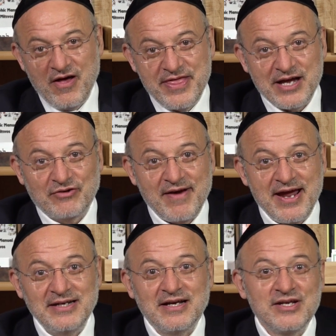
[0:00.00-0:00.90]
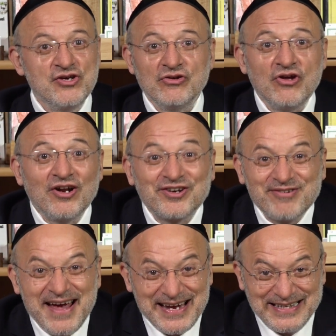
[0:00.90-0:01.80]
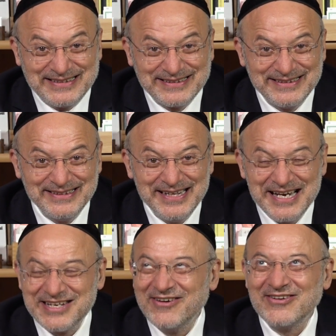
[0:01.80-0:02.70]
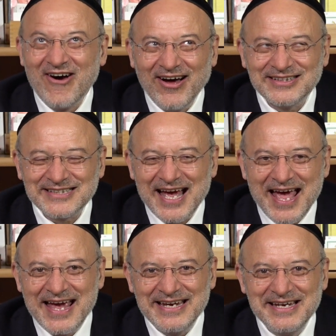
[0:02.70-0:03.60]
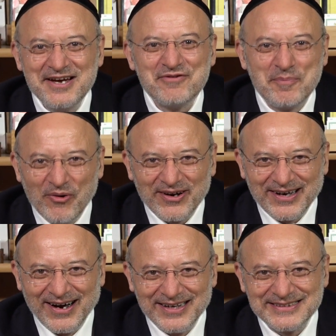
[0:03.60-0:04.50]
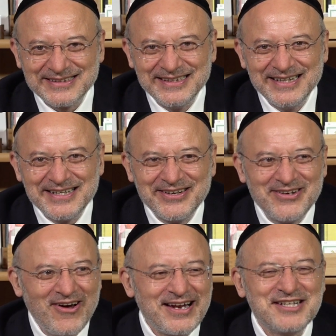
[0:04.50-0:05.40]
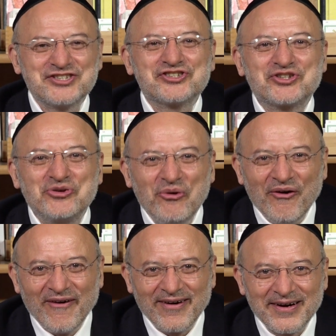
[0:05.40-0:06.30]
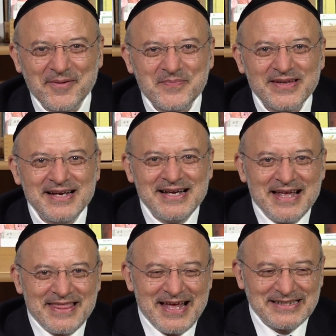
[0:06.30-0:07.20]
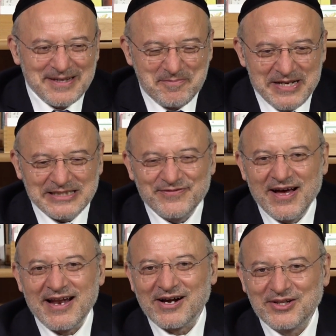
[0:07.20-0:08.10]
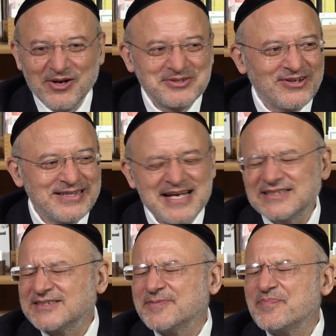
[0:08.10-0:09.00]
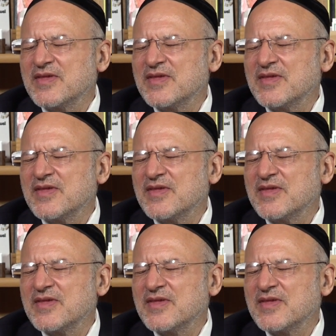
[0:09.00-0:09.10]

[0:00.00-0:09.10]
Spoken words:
their grade. You're not a grade. You're not a report card. You're not a score. There's a mitzvah, and I'll close on this,